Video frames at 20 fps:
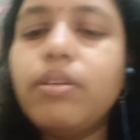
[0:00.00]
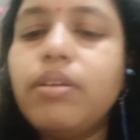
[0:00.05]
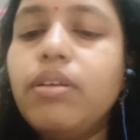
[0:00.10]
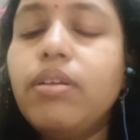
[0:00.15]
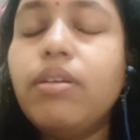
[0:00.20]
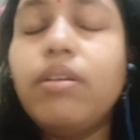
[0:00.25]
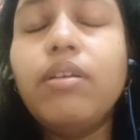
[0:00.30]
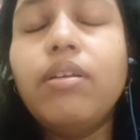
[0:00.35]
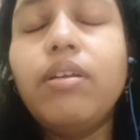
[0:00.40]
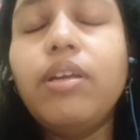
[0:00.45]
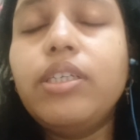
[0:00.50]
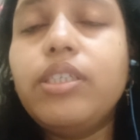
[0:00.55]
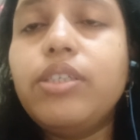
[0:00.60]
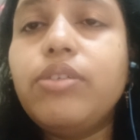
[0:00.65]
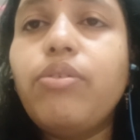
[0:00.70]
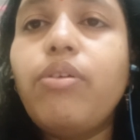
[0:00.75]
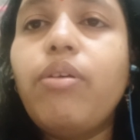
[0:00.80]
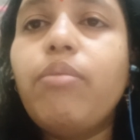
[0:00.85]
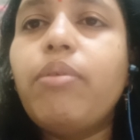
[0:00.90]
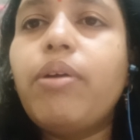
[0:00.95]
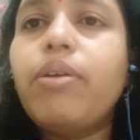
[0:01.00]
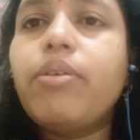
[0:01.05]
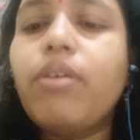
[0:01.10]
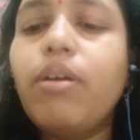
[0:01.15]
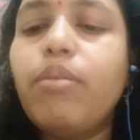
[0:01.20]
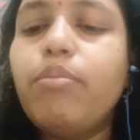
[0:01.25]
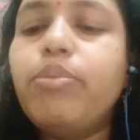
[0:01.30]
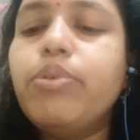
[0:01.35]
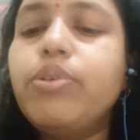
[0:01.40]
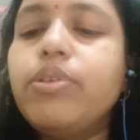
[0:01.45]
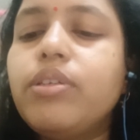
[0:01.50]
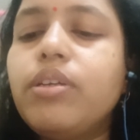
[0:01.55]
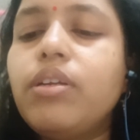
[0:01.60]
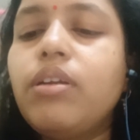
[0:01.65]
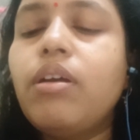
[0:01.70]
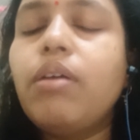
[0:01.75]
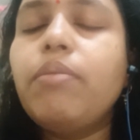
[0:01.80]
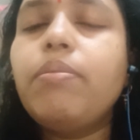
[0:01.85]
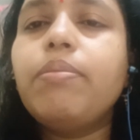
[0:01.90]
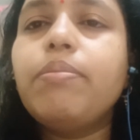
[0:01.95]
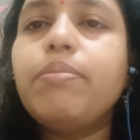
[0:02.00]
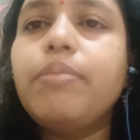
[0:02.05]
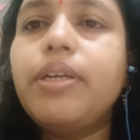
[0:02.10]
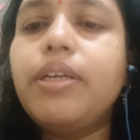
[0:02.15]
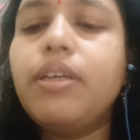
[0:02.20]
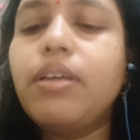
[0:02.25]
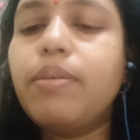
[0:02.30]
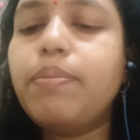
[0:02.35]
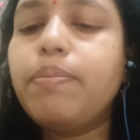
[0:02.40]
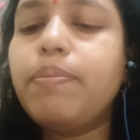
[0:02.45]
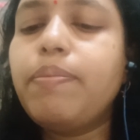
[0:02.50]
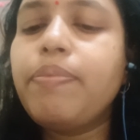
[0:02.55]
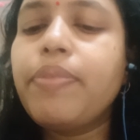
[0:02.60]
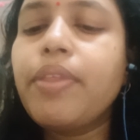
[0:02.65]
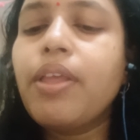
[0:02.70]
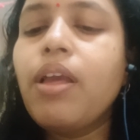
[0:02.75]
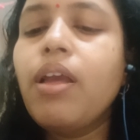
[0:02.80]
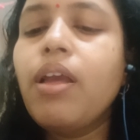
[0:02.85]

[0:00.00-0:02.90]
Let's know about composition of medium.